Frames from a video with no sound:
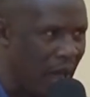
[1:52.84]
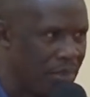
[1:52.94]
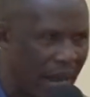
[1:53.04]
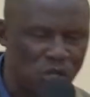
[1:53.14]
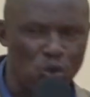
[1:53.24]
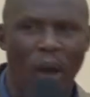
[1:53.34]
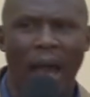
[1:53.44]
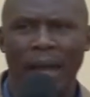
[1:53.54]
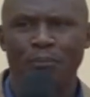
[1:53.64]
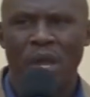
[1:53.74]
And that's
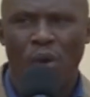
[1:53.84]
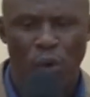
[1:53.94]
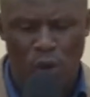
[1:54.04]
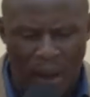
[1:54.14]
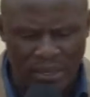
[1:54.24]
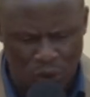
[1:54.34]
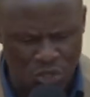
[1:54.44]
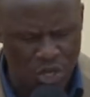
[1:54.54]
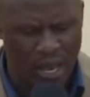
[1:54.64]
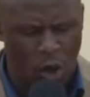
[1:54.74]
why we want to
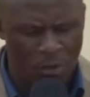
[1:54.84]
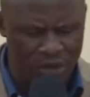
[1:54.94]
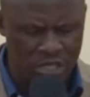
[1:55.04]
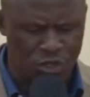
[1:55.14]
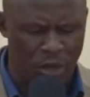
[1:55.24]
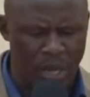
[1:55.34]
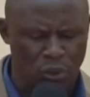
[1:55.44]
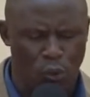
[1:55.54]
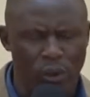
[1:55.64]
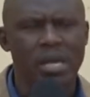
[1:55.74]
share on this so
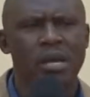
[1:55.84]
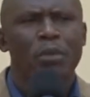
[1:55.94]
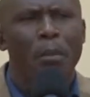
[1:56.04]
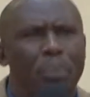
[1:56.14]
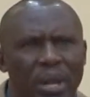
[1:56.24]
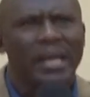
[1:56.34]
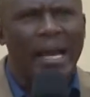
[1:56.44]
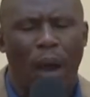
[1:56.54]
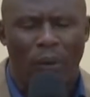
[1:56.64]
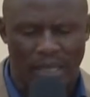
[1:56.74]
that we break
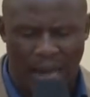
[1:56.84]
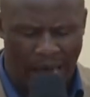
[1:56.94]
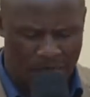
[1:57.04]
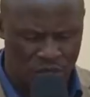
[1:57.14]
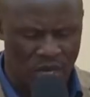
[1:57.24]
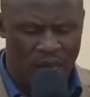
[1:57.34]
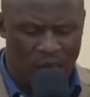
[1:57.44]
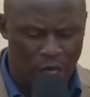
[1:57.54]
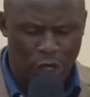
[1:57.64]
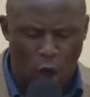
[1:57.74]
our lives
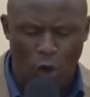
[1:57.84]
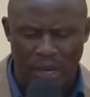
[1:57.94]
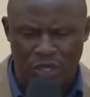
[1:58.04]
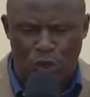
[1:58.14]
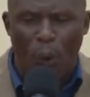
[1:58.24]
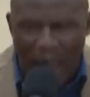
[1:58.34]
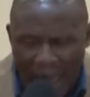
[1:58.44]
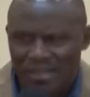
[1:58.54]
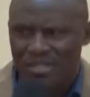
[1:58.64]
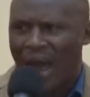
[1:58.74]
in order to
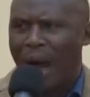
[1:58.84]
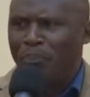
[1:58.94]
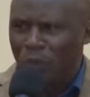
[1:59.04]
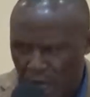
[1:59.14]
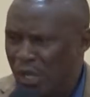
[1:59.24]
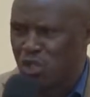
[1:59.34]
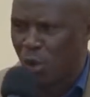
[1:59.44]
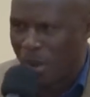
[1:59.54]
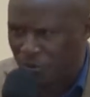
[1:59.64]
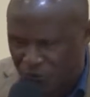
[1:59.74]
enter enter
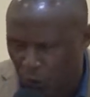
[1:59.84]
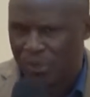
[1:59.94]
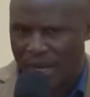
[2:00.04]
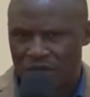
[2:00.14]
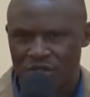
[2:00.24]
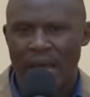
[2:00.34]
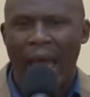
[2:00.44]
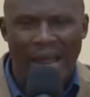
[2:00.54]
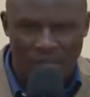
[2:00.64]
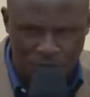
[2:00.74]
into the fullness
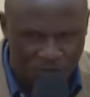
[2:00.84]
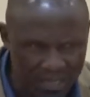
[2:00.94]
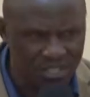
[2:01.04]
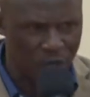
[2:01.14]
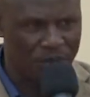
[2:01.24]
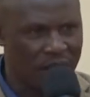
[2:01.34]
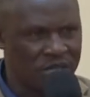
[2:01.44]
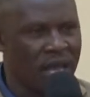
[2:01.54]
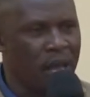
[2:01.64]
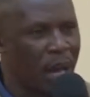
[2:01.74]
and
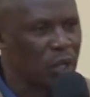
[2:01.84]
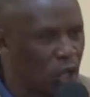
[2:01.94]
effectiveness that